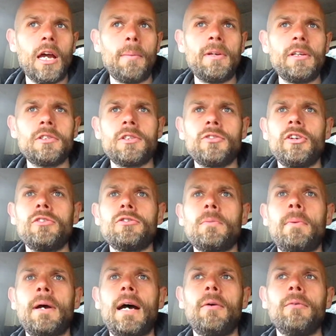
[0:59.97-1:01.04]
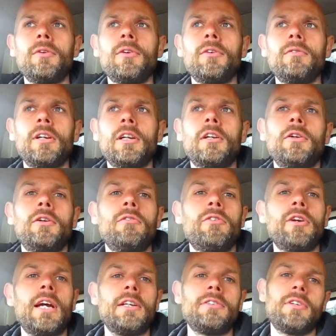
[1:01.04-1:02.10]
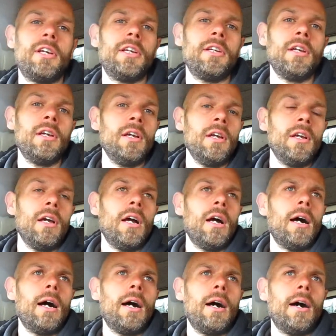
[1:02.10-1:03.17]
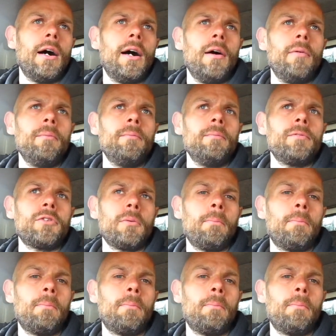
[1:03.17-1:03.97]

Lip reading: I mean, it's £300 including VAT to